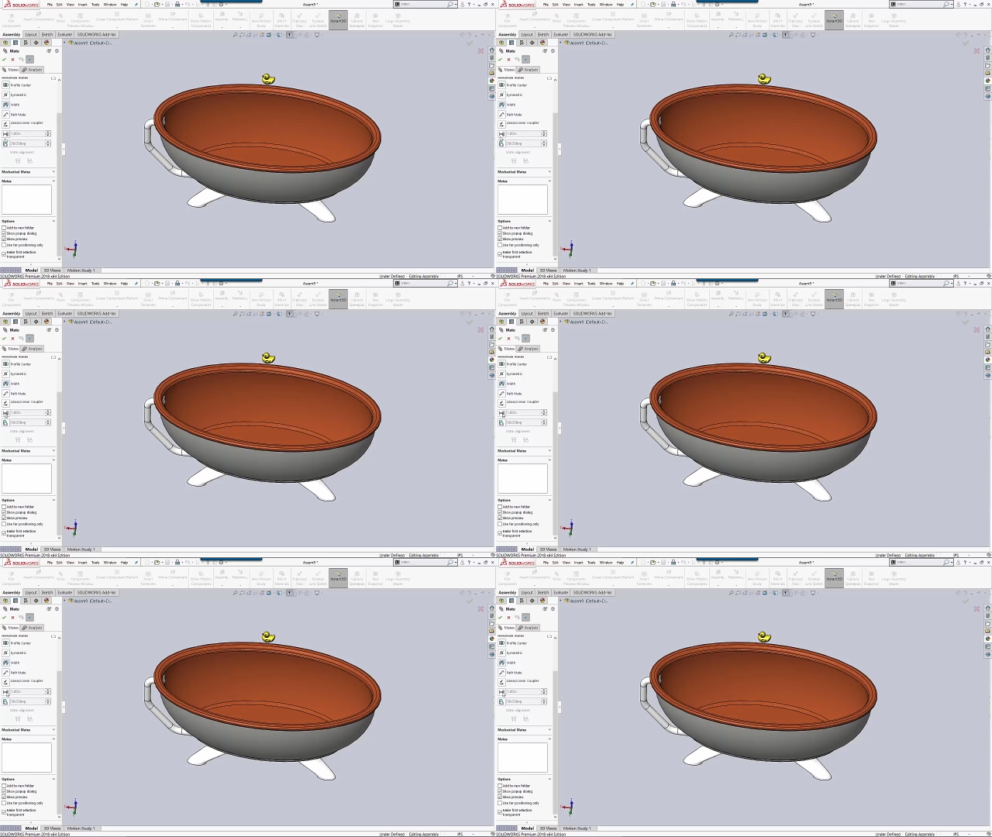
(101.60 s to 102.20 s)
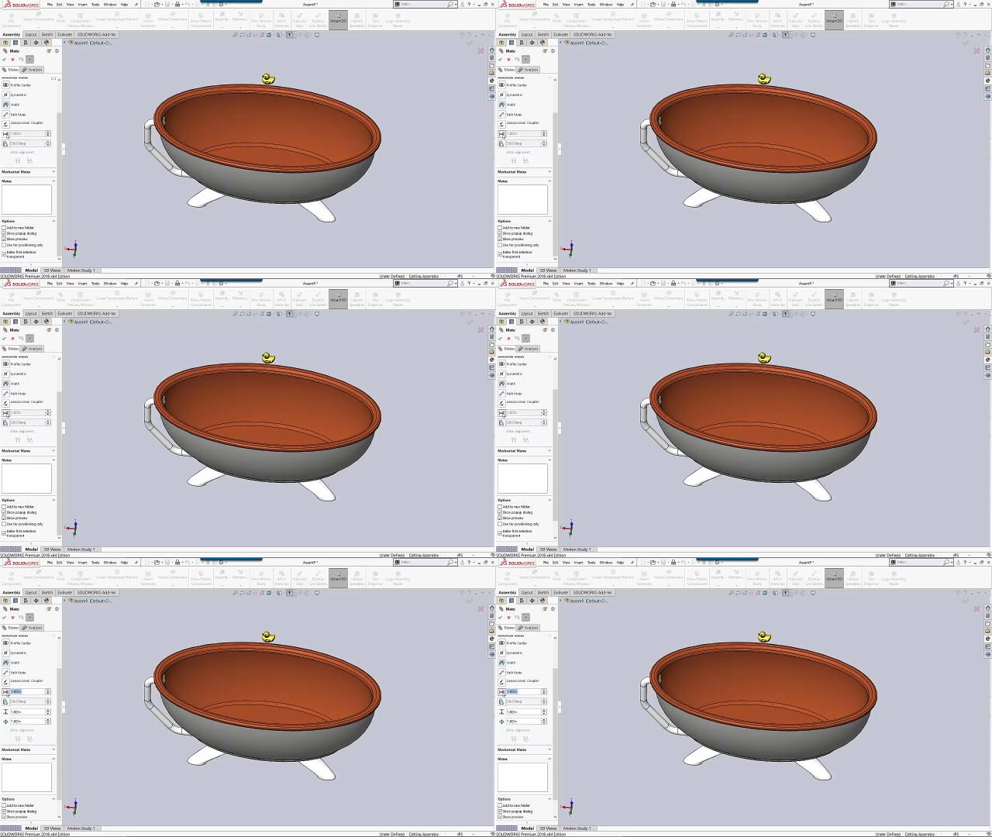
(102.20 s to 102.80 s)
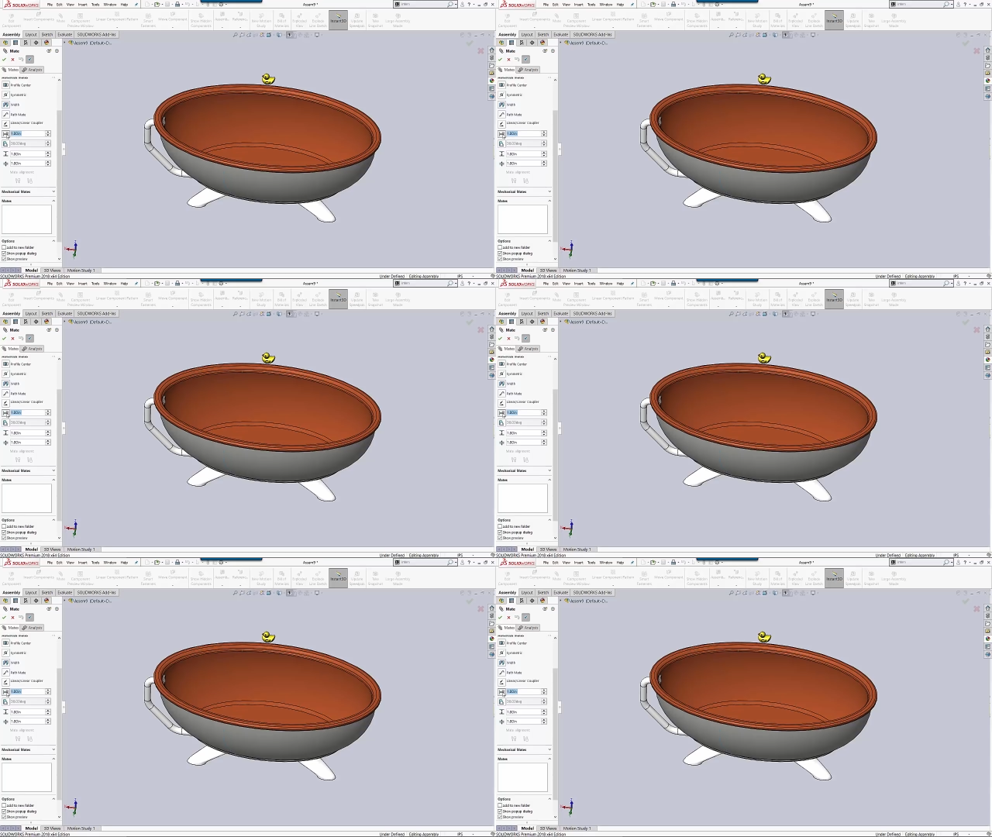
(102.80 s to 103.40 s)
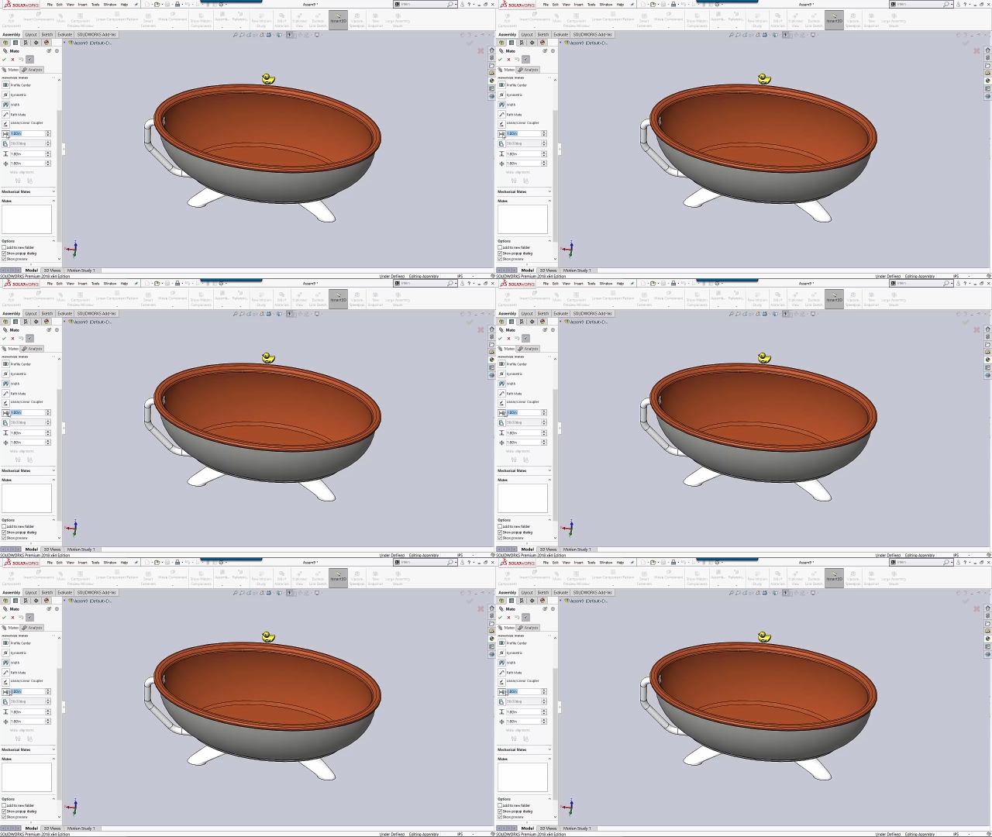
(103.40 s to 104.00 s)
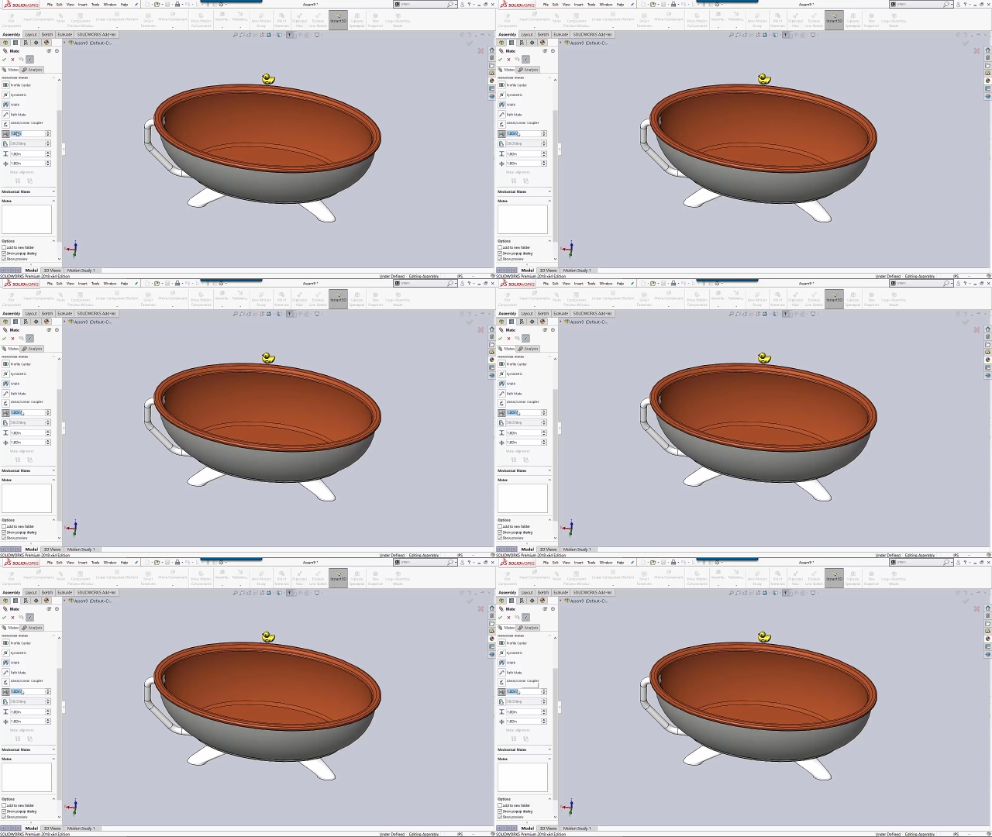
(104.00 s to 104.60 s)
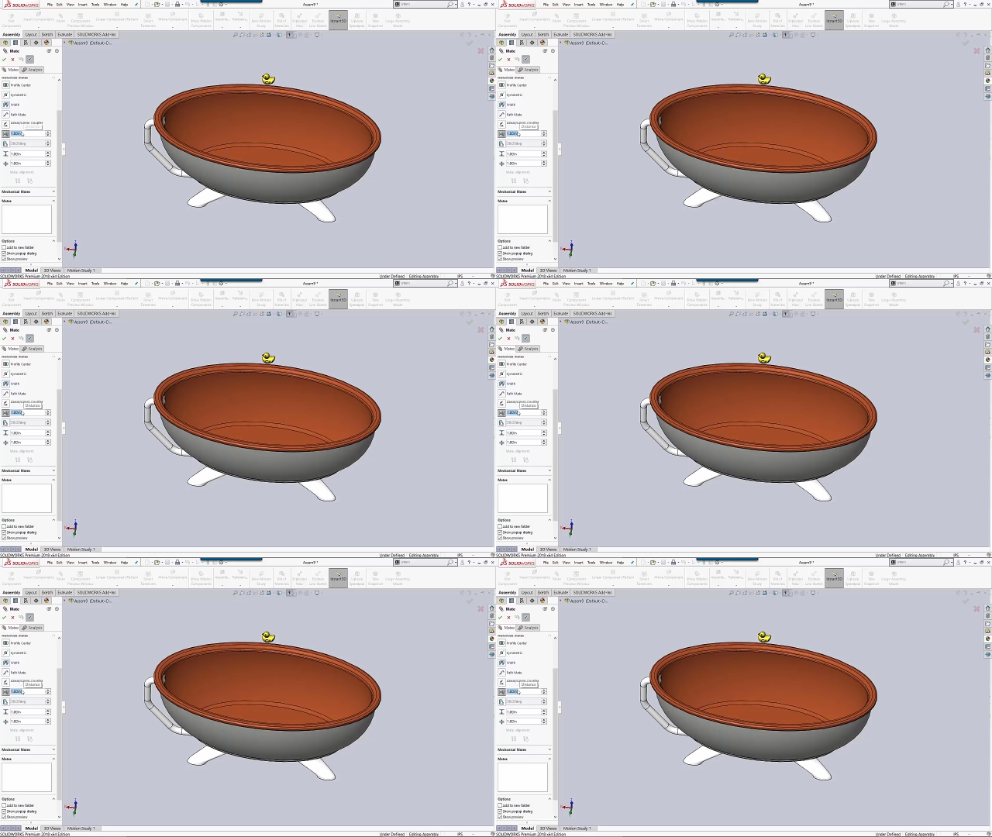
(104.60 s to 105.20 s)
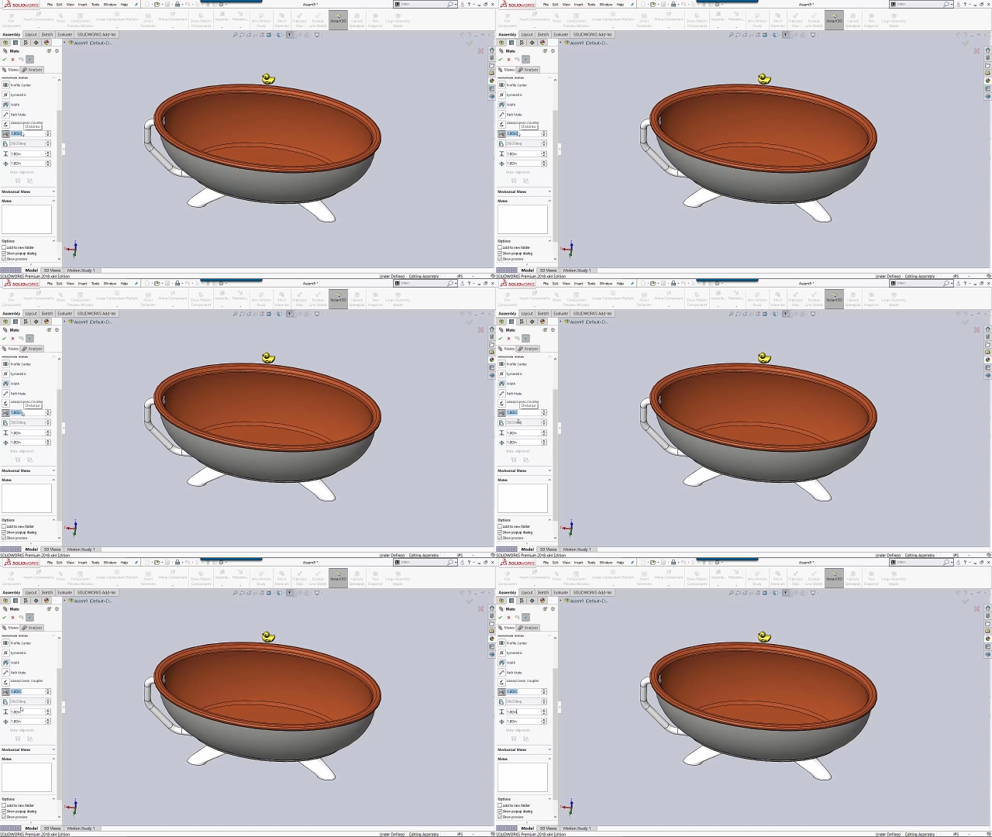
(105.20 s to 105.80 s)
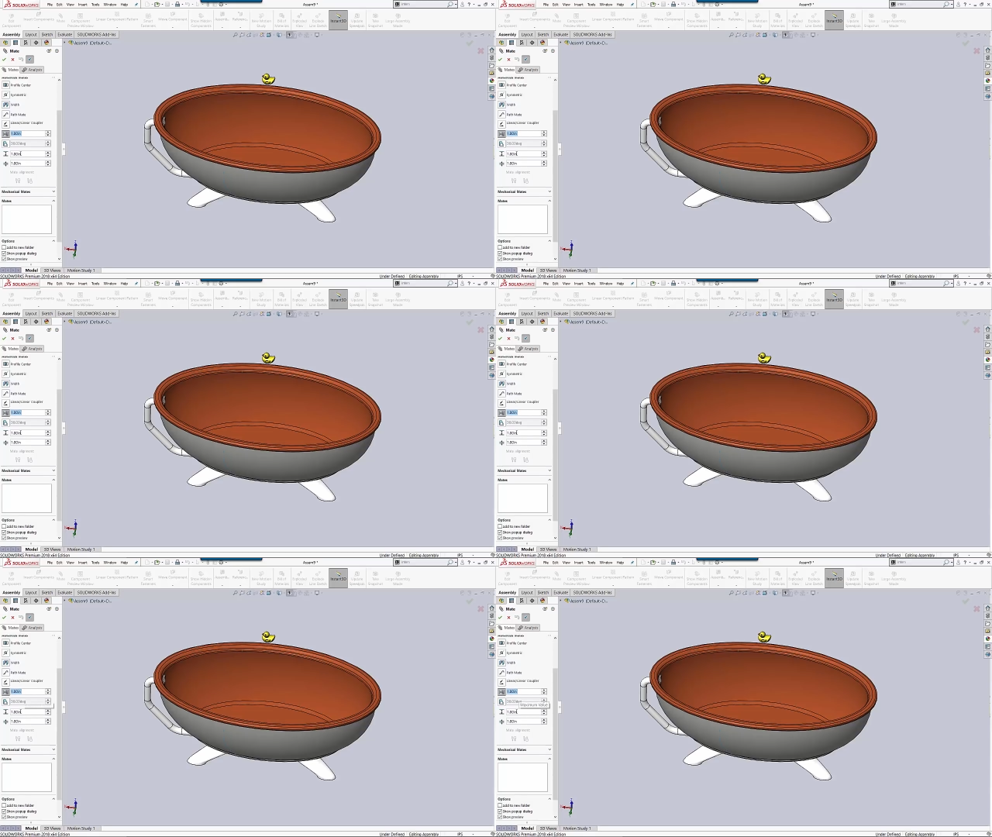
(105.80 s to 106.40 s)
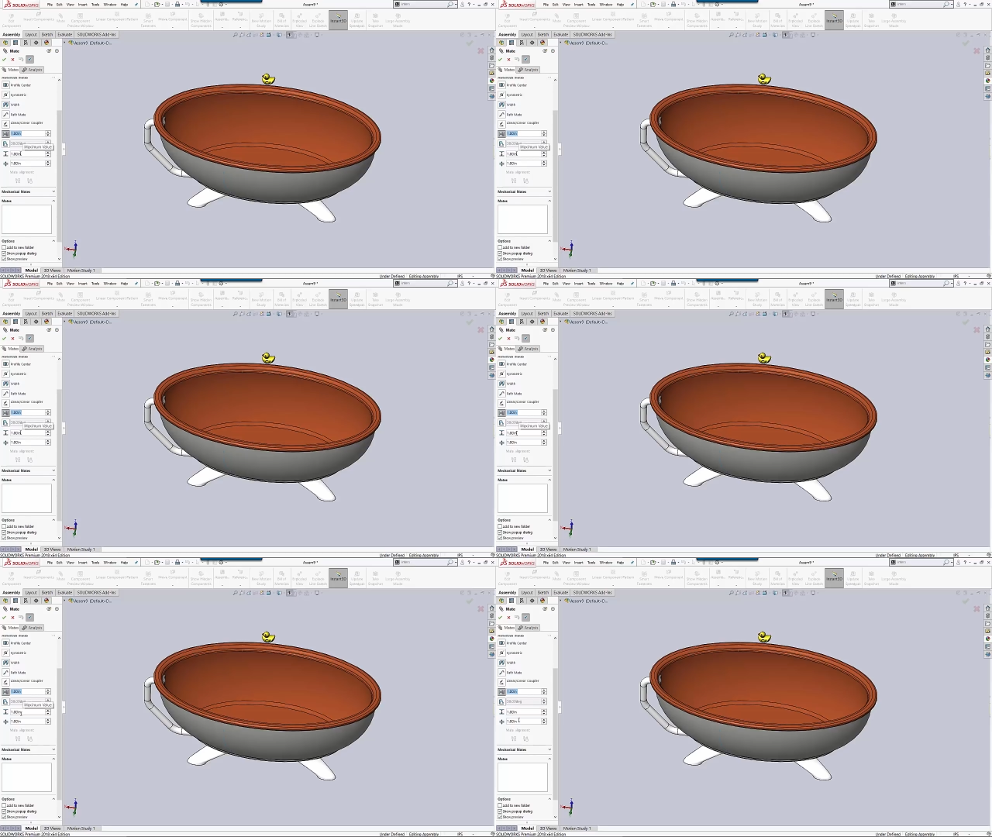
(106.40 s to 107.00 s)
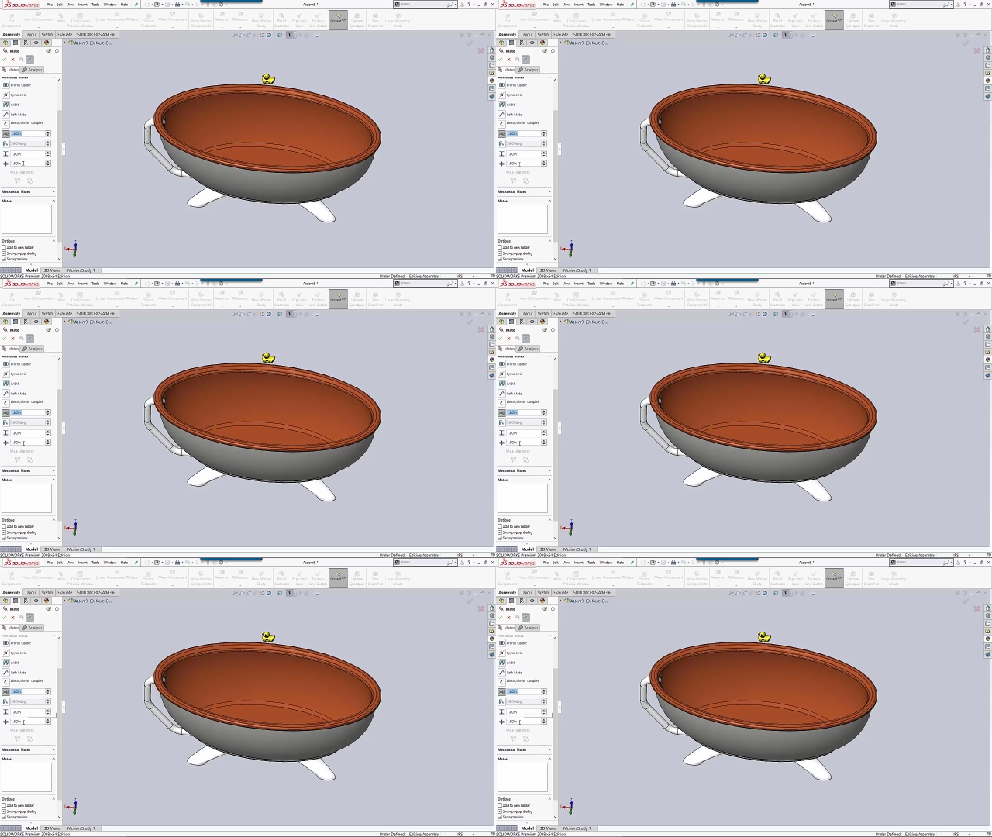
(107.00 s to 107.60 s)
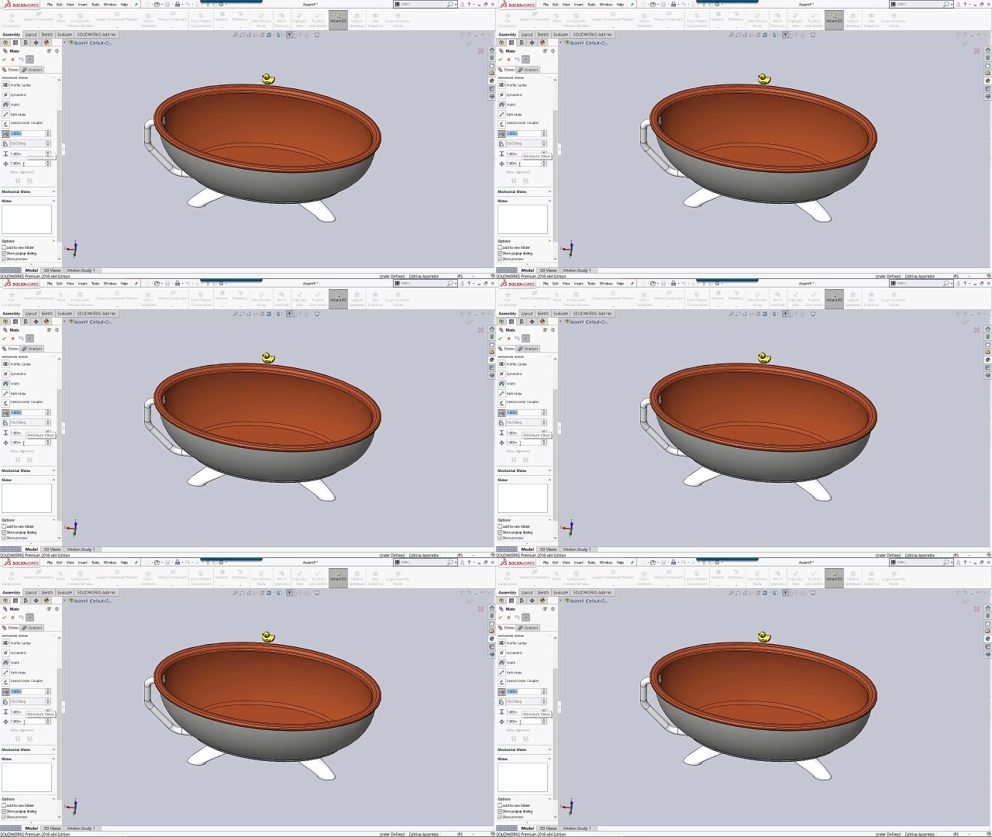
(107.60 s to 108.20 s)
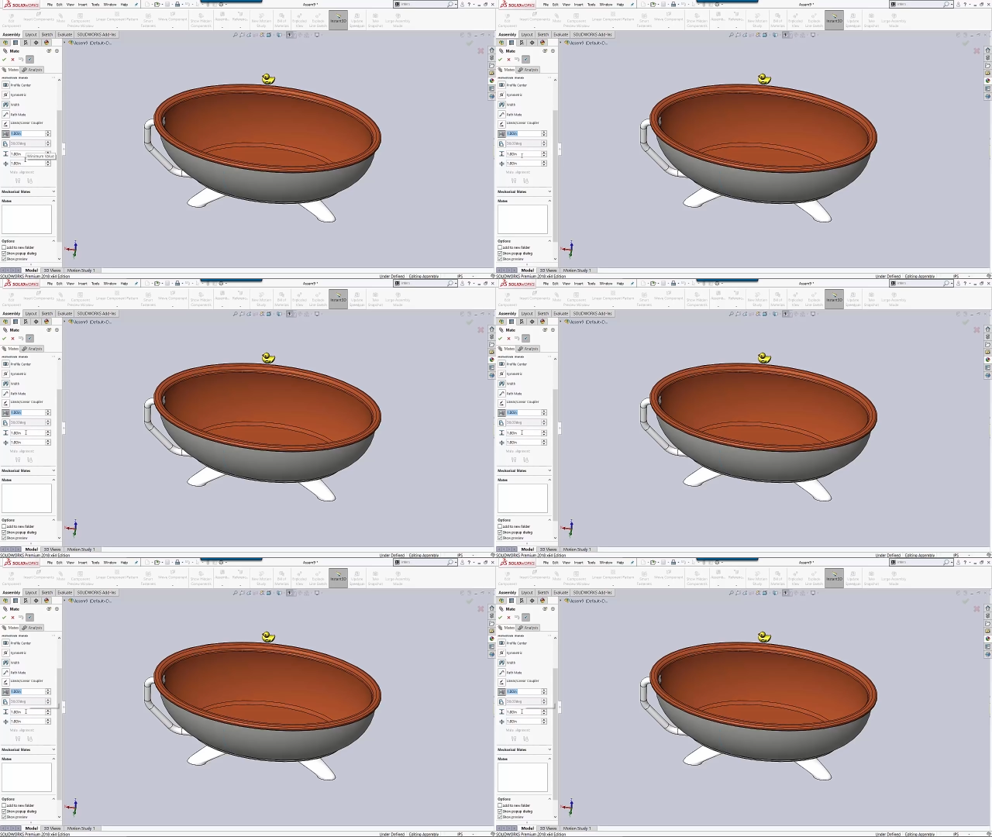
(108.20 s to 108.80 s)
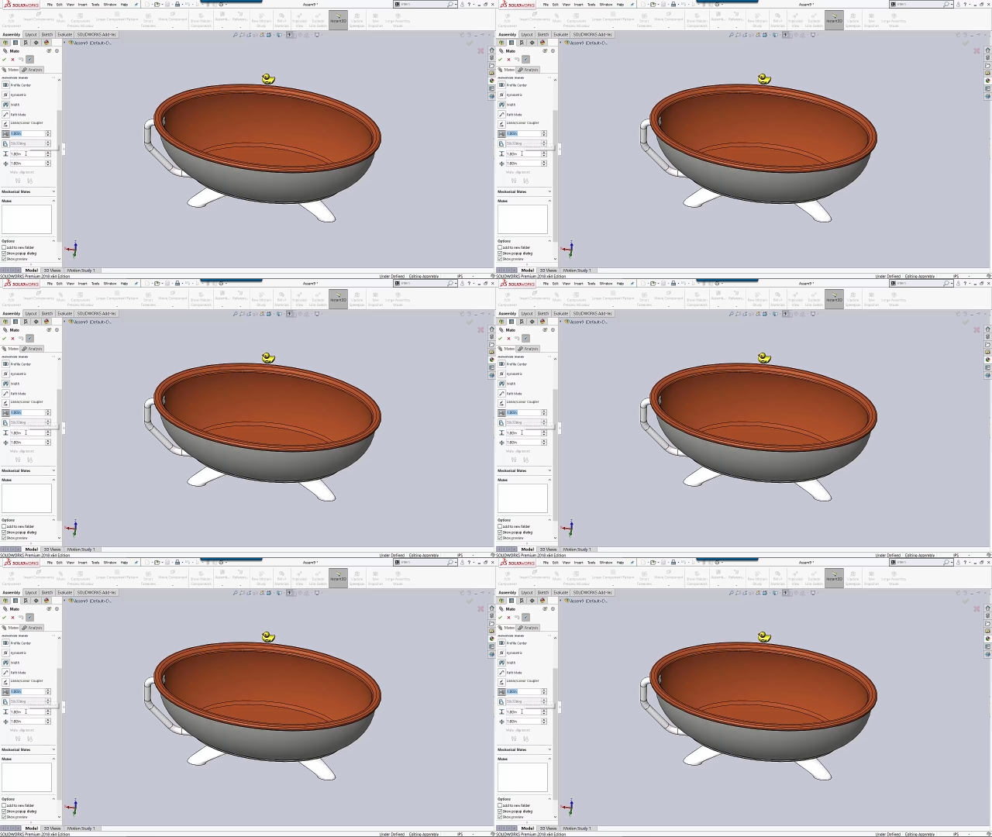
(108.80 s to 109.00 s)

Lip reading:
No face is visible, so there are no lips to read.